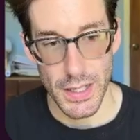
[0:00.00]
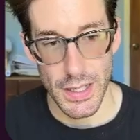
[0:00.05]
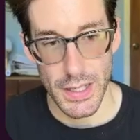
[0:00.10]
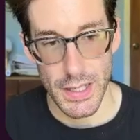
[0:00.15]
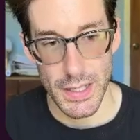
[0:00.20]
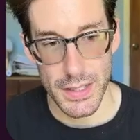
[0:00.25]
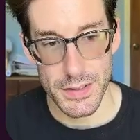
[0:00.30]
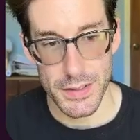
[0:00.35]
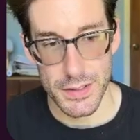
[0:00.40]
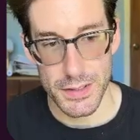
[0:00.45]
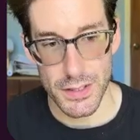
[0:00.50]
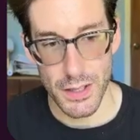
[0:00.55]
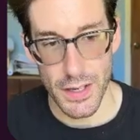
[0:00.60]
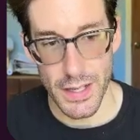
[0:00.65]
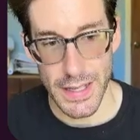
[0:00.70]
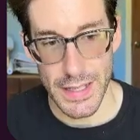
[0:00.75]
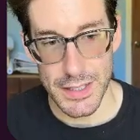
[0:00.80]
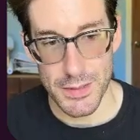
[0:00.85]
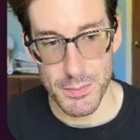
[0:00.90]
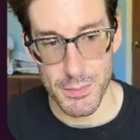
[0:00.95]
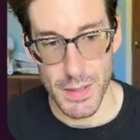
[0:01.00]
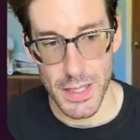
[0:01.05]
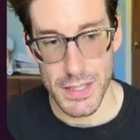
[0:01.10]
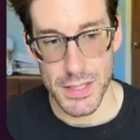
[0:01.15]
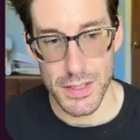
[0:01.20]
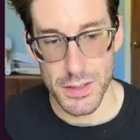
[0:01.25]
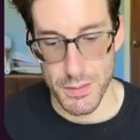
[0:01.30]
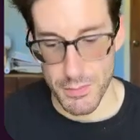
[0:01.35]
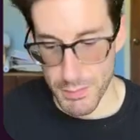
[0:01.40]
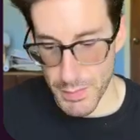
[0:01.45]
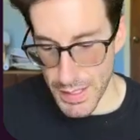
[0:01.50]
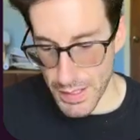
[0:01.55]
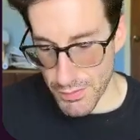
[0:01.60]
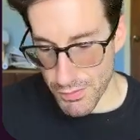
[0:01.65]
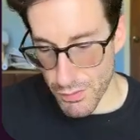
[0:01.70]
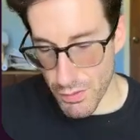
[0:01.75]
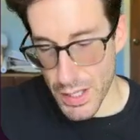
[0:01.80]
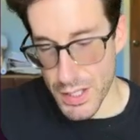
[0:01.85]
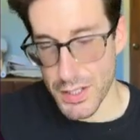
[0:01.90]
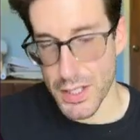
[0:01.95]
is starting as many
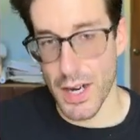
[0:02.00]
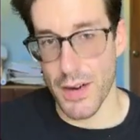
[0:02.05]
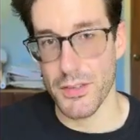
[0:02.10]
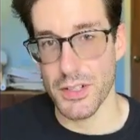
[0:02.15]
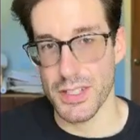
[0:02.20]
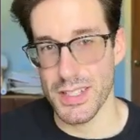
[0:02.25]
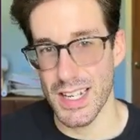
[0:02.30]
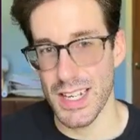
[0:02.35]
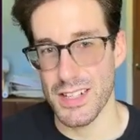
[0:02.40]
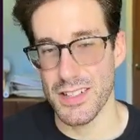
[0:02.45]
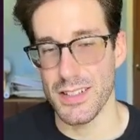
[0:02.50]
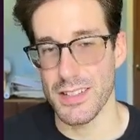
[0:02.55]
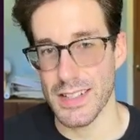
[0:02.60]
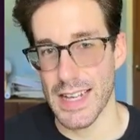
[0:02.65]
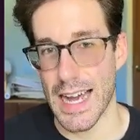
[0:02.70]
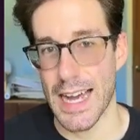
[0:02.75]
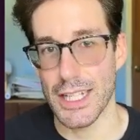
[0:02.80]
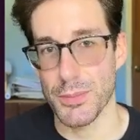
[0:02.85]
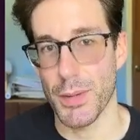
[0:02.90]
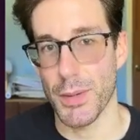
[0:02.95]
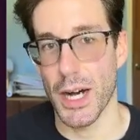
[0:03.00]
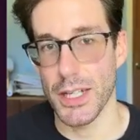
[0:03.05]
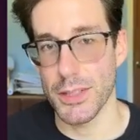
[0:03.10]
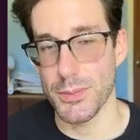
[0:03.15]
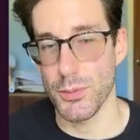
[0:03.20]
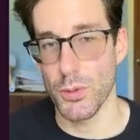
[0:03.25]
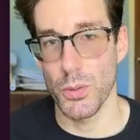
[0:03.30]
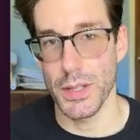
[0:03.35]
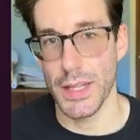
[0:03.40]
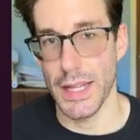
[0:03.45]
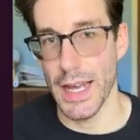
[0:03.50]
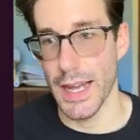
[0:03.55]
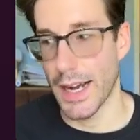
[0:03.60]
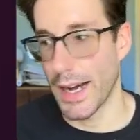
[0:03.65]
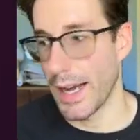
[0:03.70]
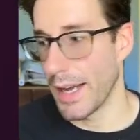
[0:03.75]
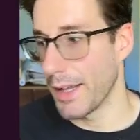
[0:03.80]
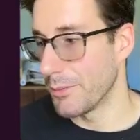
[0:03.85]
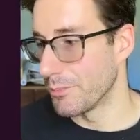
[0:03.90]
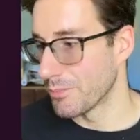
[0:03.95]
fresh conversations as possible with A
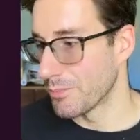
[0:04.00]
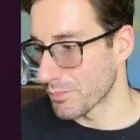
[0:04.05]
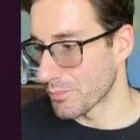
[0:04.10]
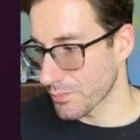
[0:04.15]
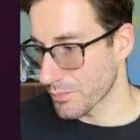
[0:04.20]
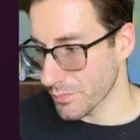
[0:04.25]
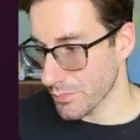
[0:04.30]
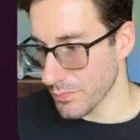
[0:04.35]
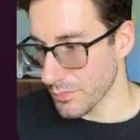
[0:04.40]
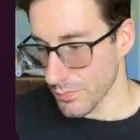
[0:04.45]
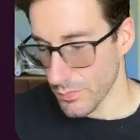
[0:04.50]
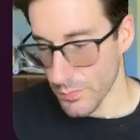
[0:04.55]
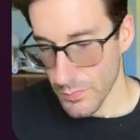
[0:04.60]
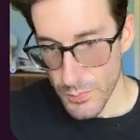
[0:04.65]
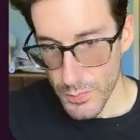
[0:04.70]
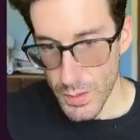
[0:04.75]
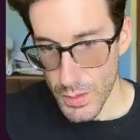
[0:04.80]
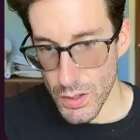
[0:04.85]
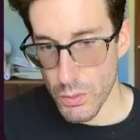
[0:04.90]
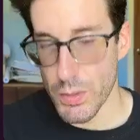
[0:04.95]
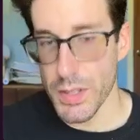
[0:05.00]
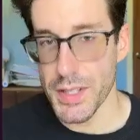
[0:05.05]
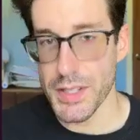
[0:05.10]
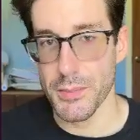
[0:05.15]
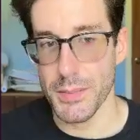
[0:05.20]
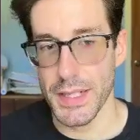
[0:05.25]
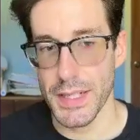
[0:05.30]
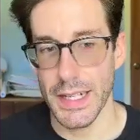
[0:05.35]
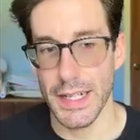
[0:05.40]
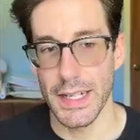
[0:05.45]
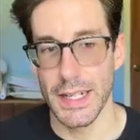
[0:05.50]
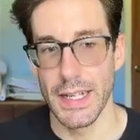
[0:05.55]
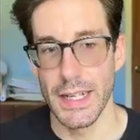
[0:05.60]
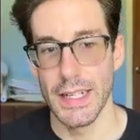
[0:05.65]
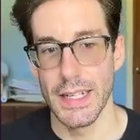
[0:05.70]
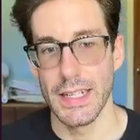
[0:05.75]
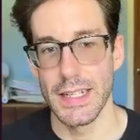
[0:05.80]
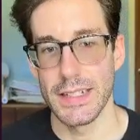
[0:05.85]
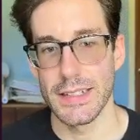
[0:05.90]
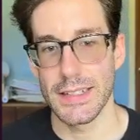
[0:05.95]
I. Reason being
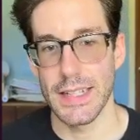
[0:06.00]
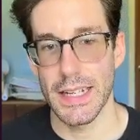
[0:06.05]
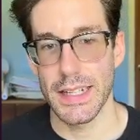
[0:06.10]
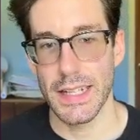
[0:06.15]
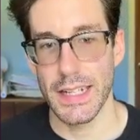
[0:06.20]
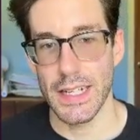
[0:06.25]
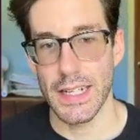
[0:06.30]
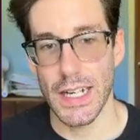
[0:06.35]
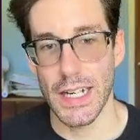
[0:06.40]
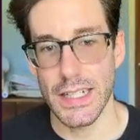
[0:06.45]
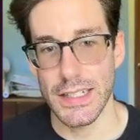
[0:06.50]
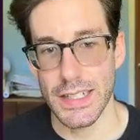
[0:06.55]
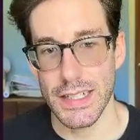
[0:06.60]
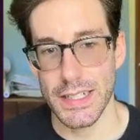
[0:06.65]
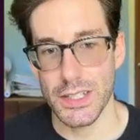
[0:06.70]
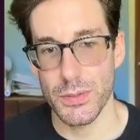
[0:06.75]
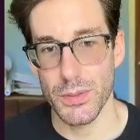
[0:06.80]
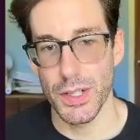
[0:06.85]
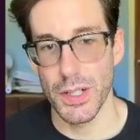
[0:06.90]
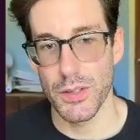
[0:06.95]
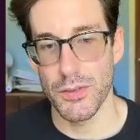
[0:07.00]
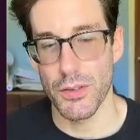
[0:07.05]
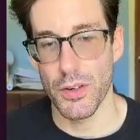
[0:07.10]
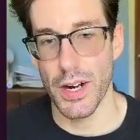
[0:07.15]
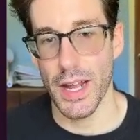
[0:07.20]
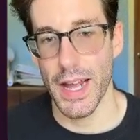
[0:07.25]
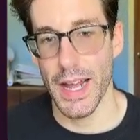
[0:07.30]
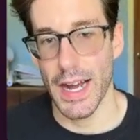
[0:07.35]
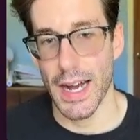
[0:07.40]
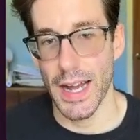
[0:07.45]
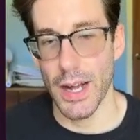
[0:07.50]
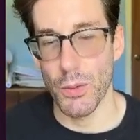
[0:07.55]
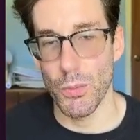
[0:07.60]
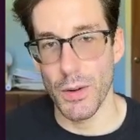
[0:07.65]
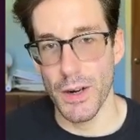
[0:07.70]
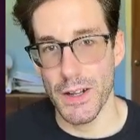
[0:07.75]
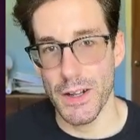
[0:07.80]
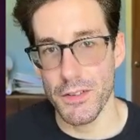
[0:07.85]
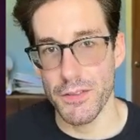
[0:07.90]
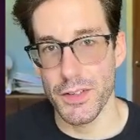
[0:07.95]
is that the context window for an A I,
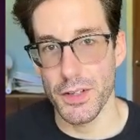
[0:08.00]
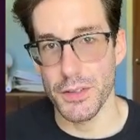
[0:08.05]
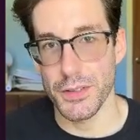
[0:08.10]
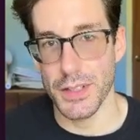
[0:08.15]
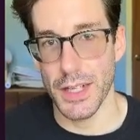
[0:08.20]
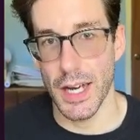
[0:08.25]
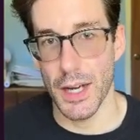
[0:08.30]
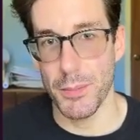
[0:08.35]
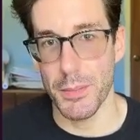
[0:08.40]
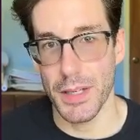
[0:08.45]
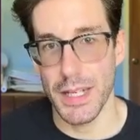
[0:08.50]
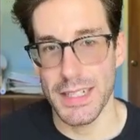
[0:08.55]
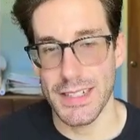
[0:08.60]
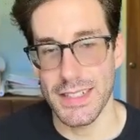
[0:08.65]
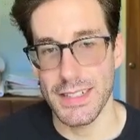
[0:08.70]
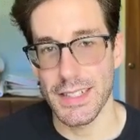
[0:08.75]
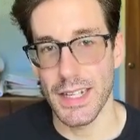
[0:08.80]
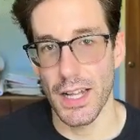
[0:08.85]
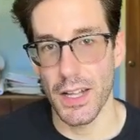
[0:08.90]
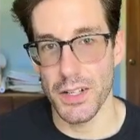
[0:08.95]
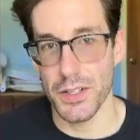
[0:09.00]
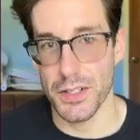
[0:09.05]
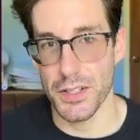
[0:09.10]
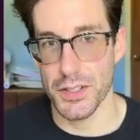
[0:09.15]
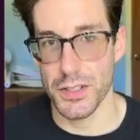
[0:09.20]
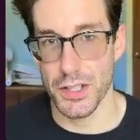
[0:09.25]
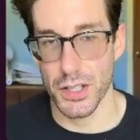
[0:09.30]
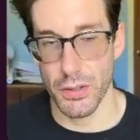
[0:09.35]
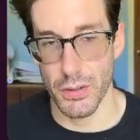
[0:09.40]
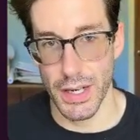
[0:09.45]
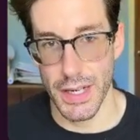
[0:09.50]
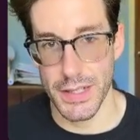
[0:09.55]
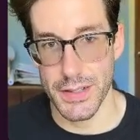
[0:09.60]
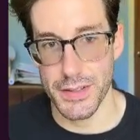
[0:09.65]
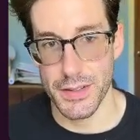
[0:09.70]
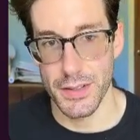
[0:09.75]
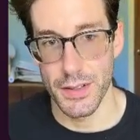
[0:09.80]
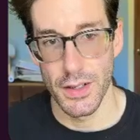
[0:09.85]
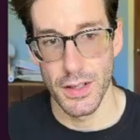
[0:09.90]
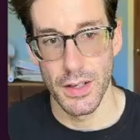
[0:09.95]
when it fills up, its intelligence
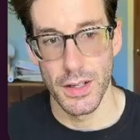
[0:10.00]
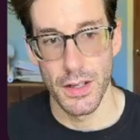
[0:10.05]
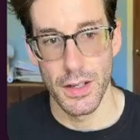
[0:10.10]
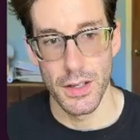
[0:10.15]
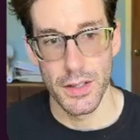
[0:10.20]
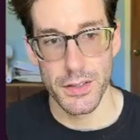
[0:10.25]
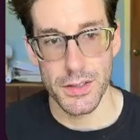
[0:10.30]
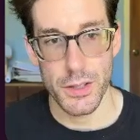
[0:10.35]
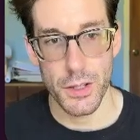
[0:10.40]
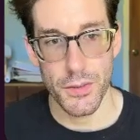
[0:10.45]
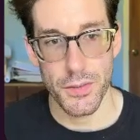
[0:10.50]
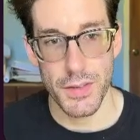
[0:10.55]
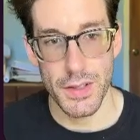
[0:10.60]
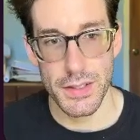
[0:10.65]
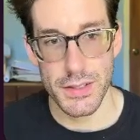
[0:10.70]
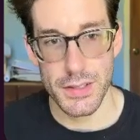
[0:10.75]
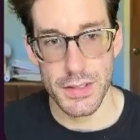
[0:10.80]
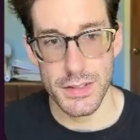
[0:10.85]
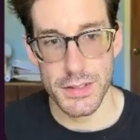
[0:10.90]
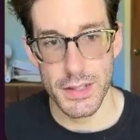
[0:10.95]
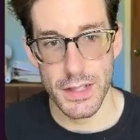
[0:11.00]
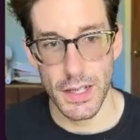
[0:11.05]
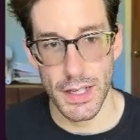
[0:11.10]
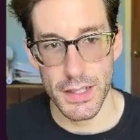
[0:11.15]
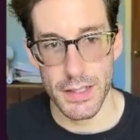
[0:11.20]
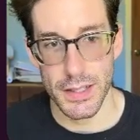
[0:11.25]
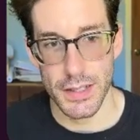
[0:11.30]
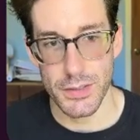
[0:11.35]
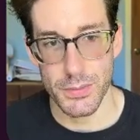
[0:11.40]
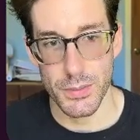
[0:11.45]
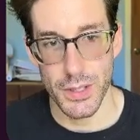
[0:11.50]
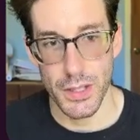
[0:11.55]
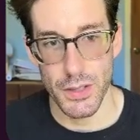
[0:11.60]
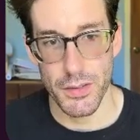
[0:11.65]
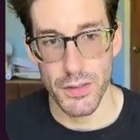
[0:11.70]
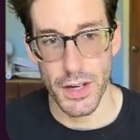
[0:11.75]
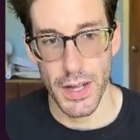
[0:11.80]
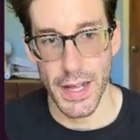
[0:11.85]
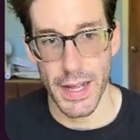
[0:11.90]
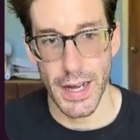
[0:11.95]
degrades. So if this is the context window
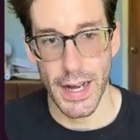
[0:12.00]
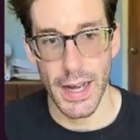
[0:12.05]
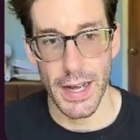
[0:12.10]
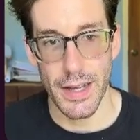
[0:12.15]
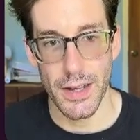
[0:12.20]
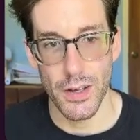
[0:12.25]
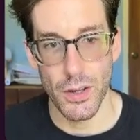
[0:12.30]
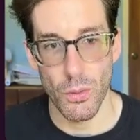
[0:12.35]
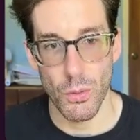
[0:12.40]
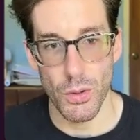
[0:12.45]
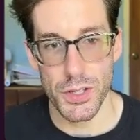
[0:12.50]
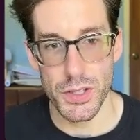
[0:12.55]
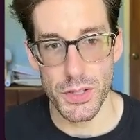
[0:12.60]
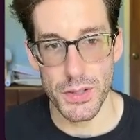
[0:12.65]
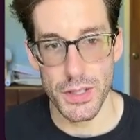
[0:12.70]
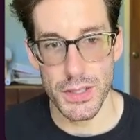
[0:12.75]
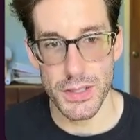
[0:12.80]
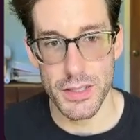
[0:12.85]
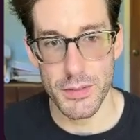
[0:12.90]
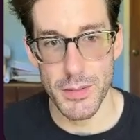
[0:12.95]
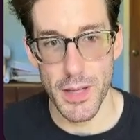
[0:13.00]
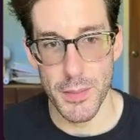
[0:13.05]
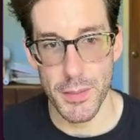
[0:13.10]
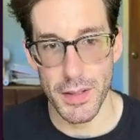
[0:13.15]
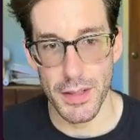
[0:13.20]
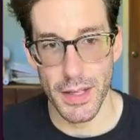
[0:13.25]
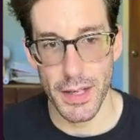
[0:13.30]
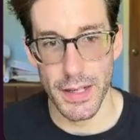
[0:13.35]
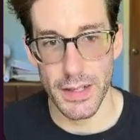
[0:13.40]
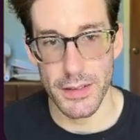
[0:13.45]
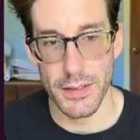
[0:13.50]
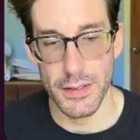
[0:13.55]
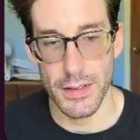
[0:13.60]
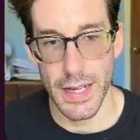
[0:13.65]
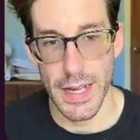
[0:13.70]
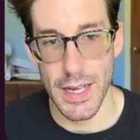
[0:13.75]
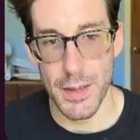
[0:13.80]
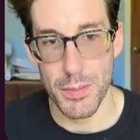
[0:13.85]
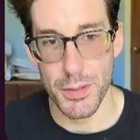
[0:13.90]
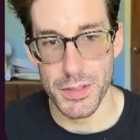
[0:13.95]
for an A I, once you get to maybe like
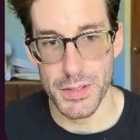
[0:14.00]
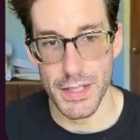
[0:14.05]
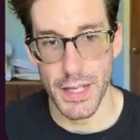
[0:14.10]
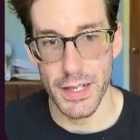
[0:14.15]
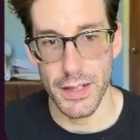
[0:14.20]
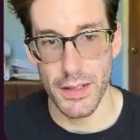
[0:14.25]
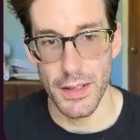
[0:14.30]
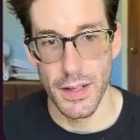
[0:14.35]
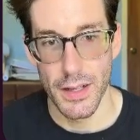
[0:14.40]
eighty percent,